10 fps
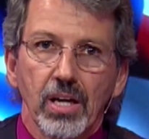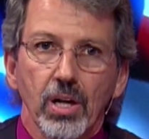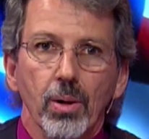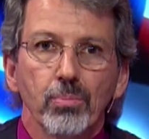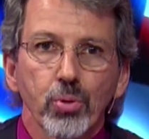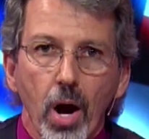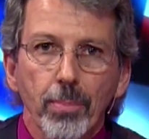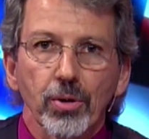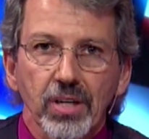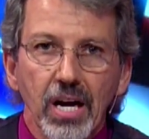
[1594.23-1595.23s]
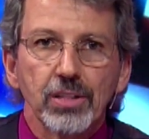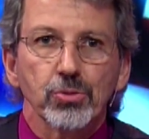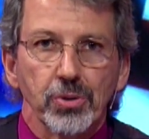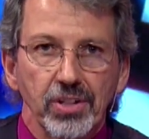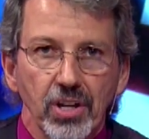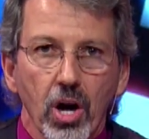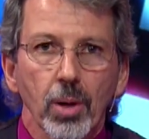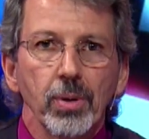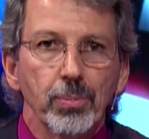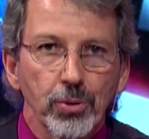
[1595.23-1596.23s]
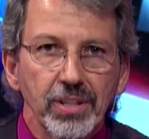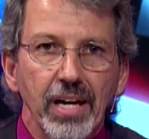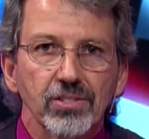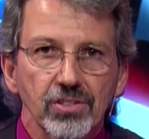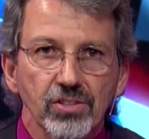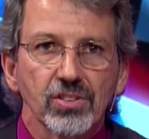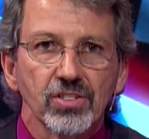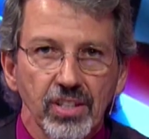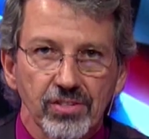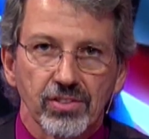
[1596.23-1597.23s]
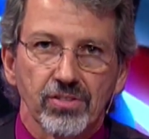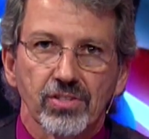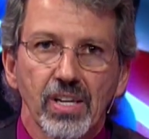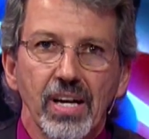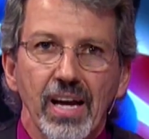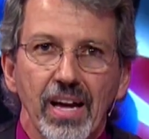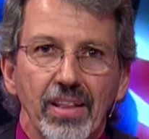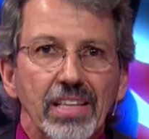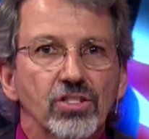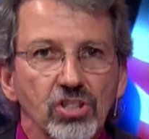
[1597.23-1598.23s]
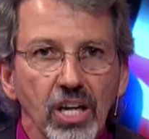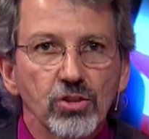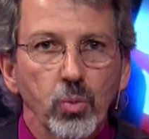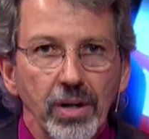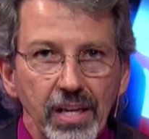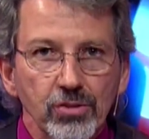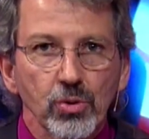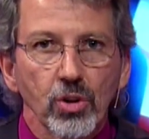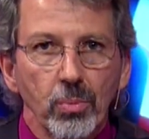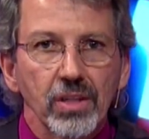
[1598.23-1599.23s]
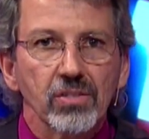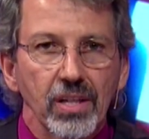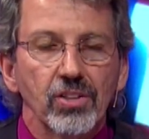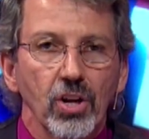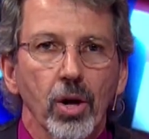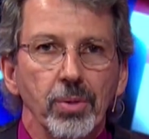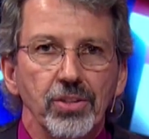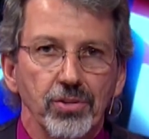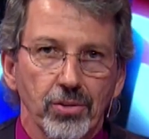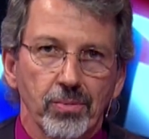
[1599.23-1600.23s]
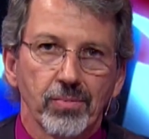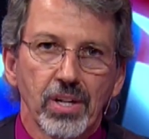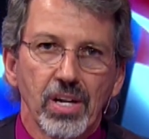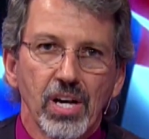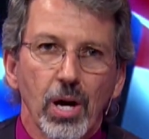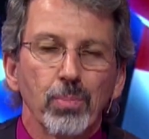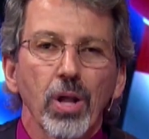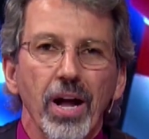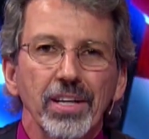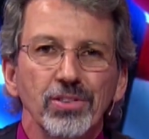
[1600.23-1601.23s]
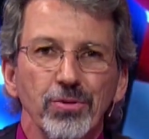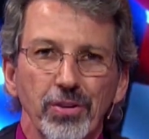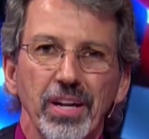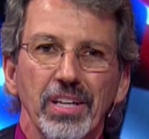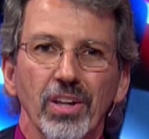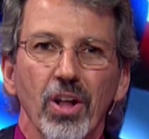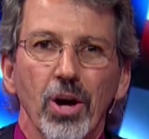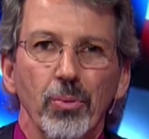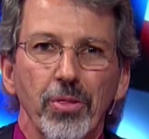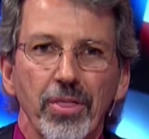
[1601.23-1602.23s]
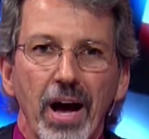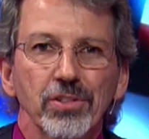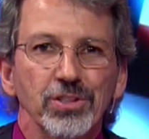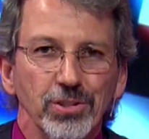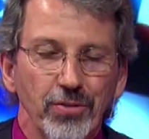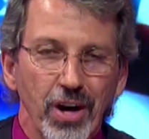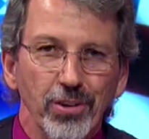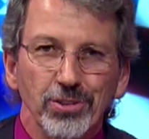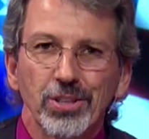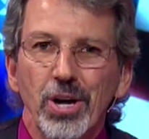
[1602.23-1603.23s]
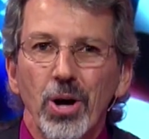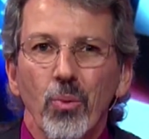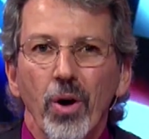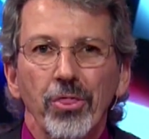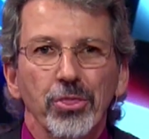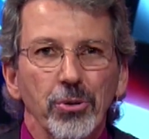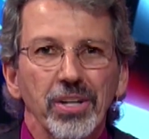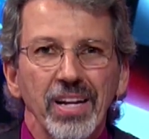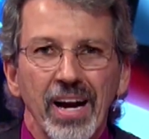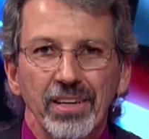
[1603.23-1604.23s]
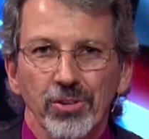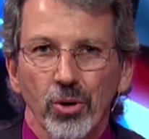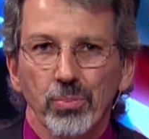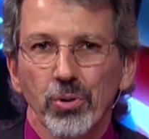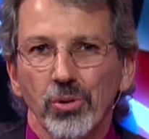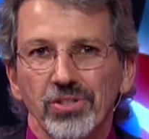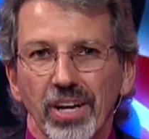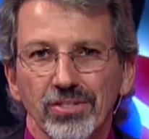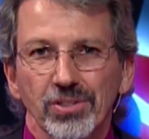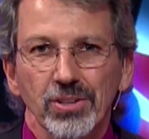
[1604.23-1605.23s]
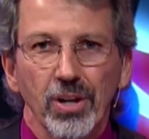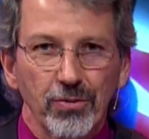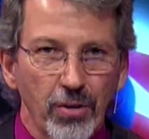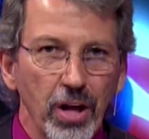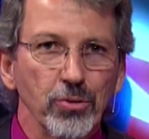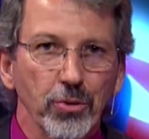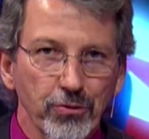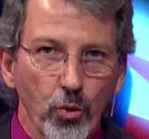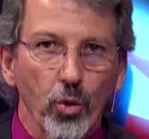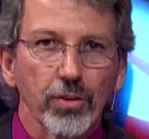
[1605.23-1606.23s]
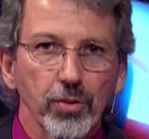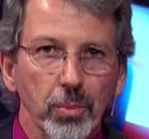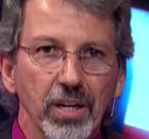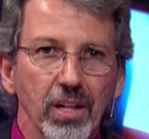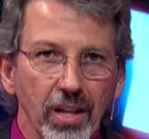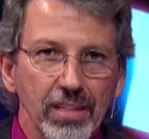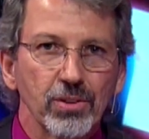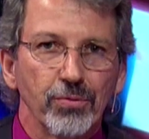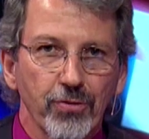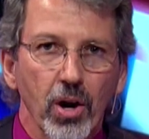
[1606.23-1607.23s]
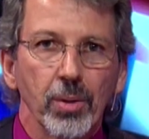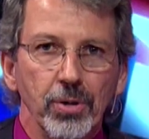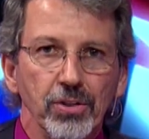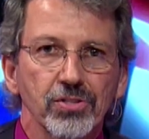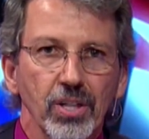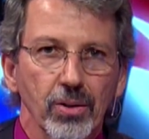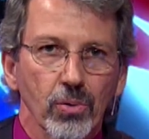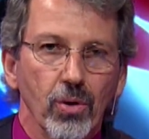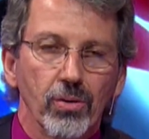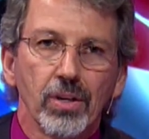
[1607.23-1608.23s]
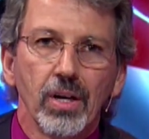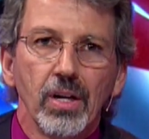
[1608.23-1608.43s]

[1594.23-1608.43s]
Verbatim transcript: in a proper country, the army protects its citizens. And that's just what Israel must let the army do. Applauding Davidi, along with thousands of others, one 39 year old protester, a father of four from a collective farm near Sderot,